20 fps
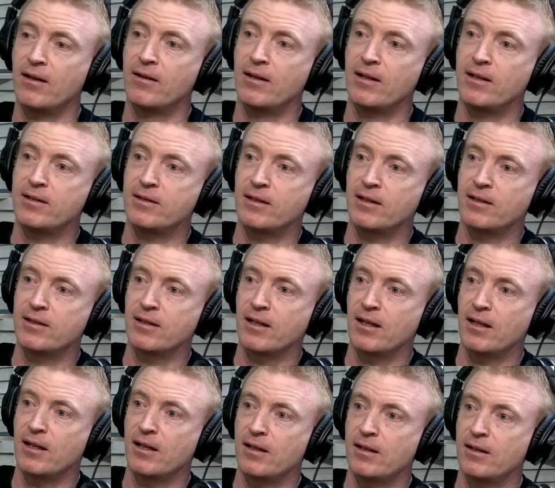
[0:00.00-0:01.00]
He's at
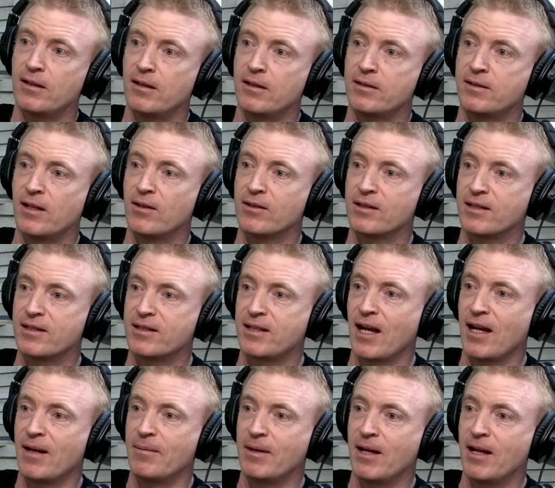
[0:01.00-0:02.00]
the Celtics
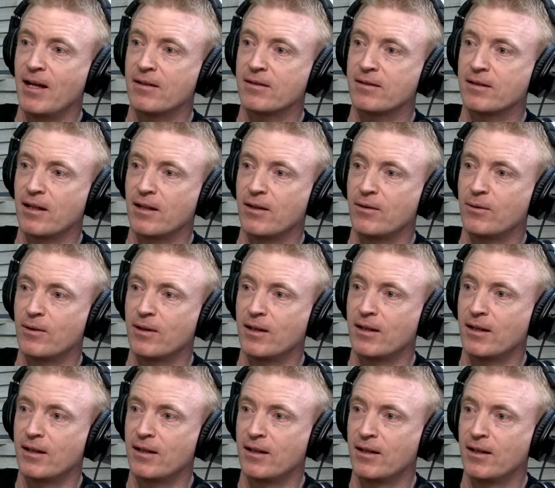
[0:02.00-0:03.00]
game now.
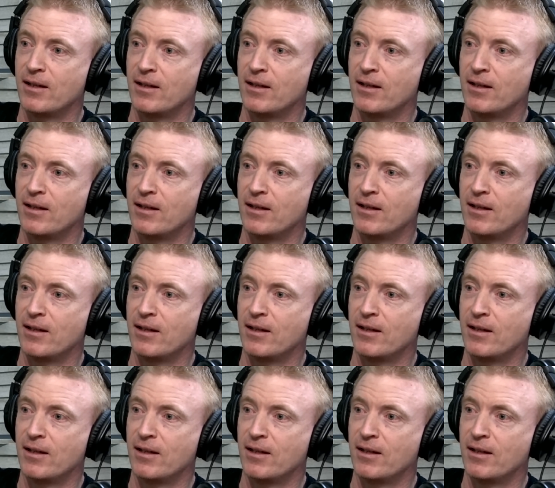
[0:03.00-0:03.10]
So